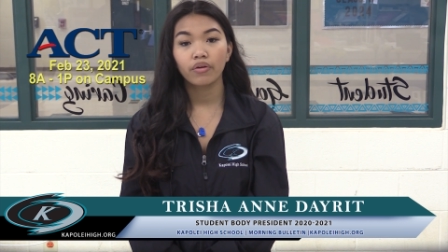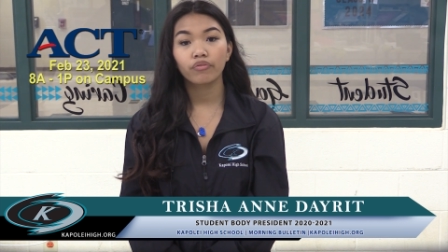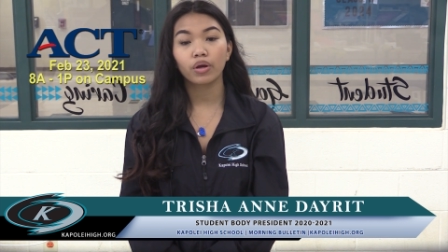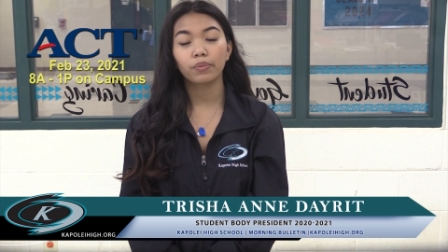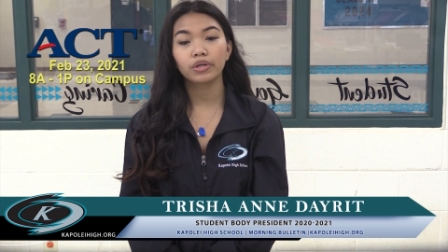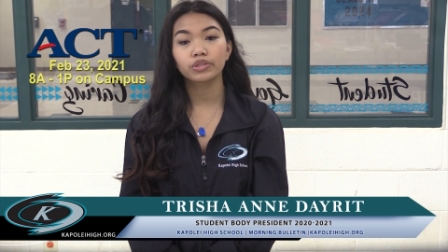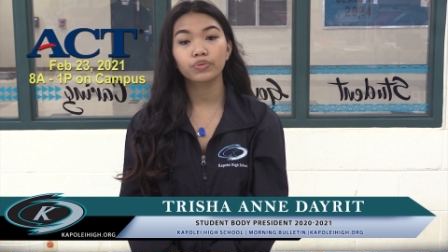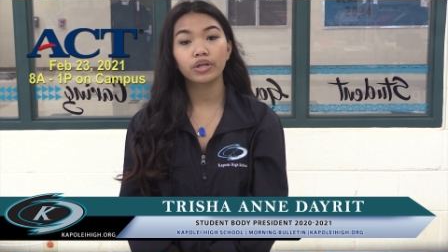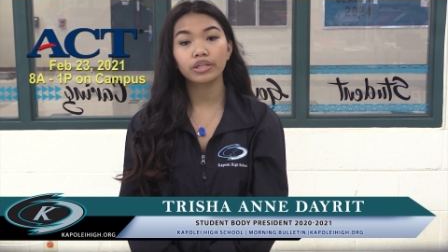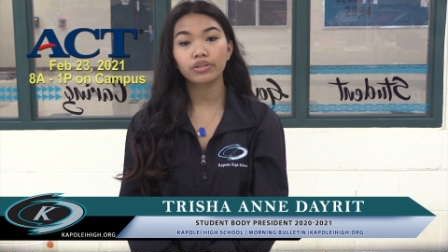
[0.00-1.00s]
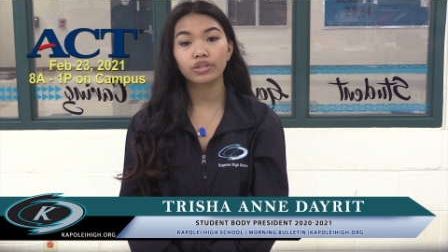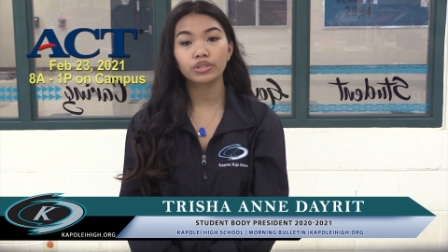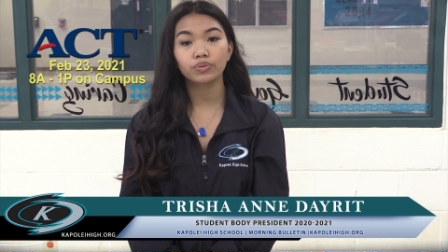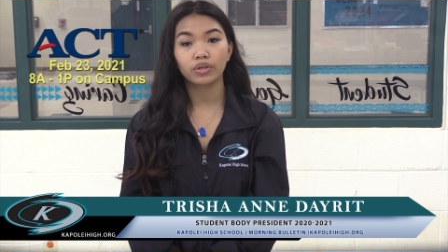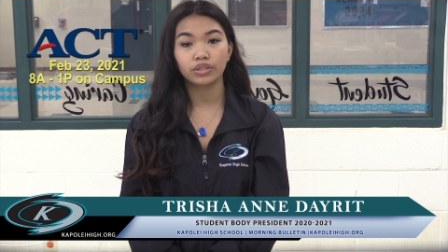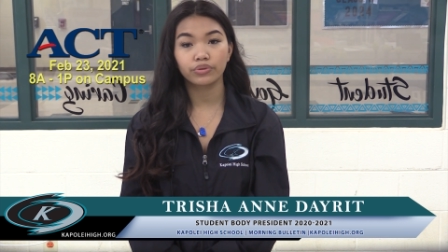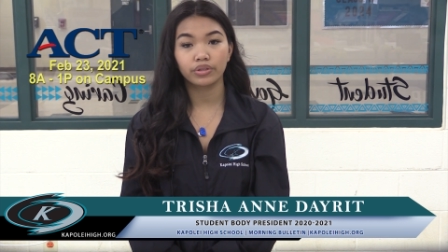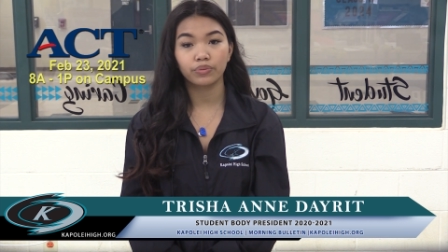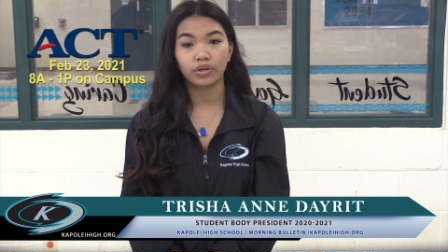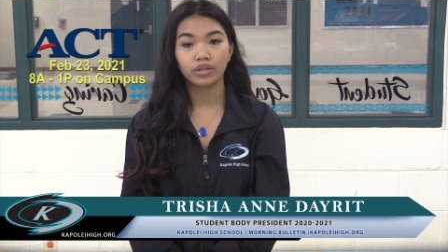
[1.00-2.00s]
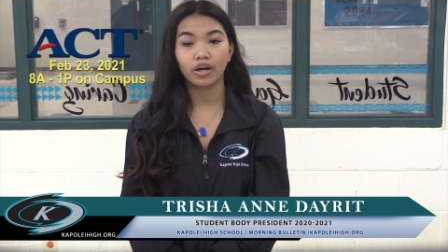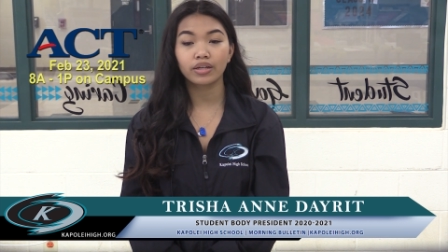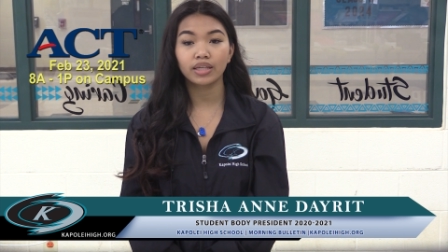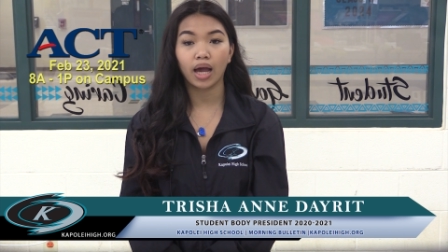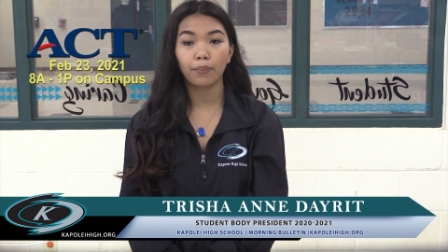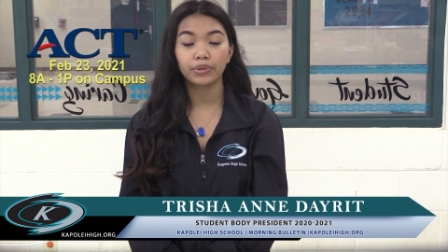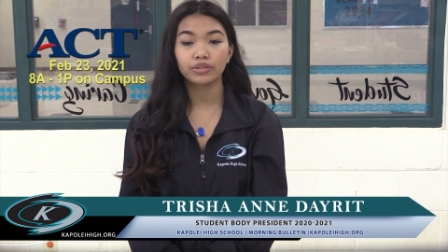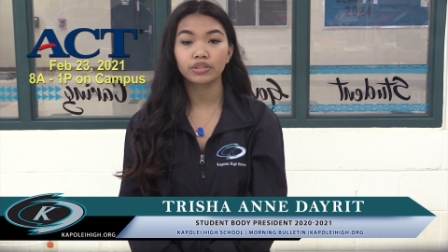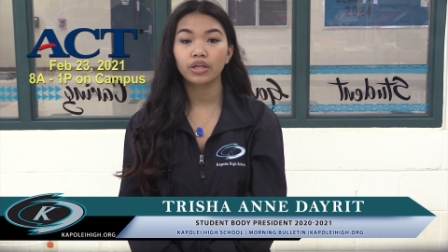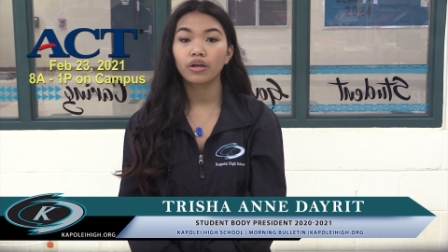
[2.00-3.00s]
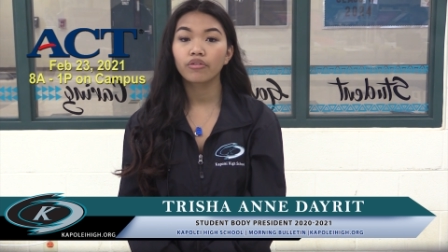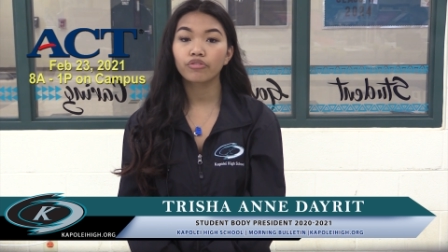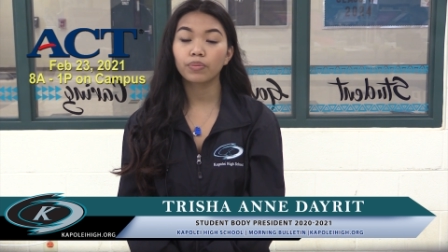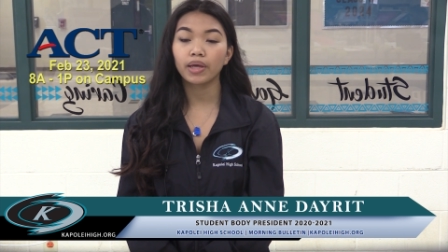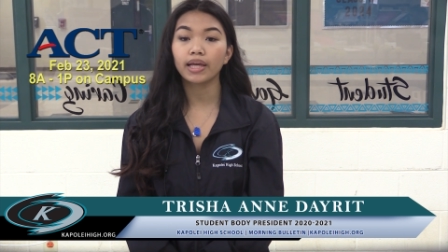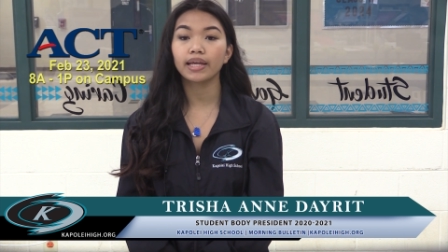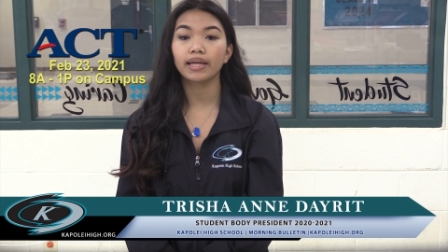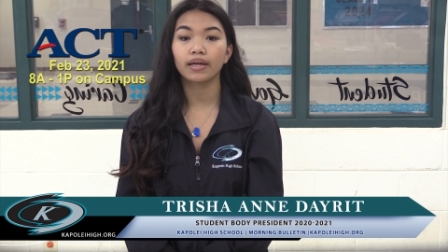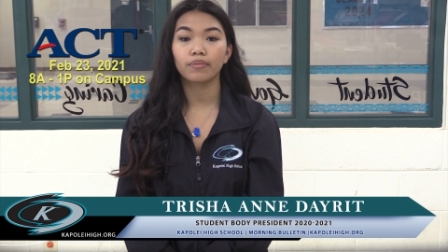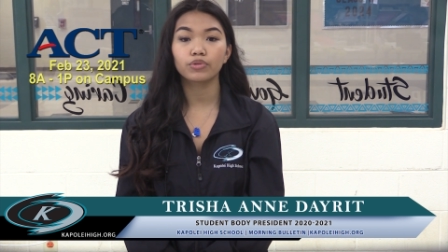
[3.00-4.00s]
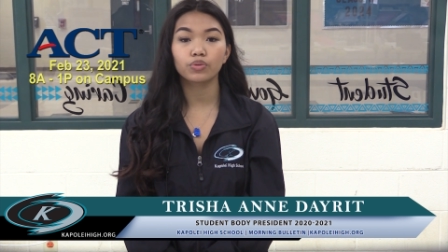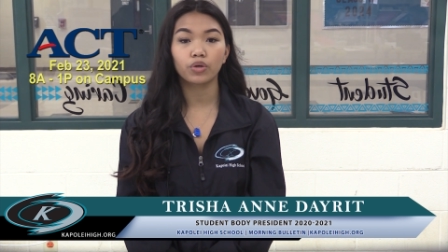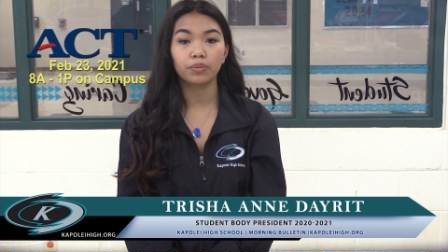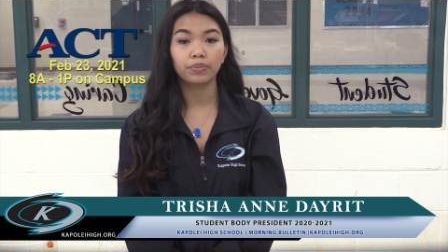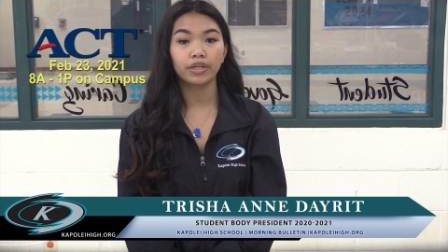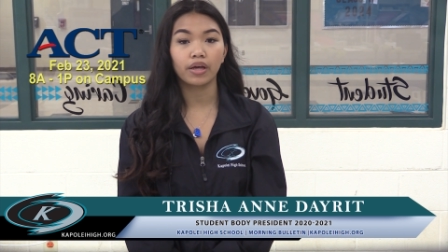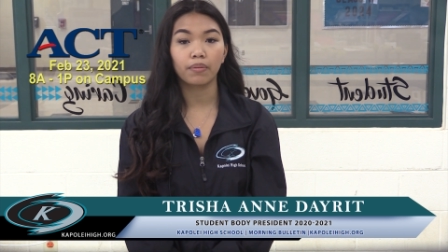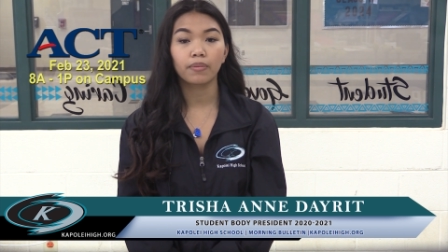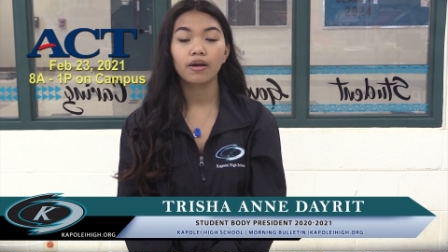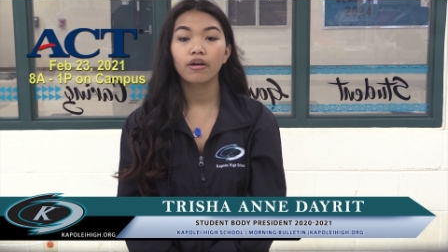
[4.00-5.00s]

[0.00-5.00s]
February 23, 2021 on campus from 8 a.m. to 1 p.m.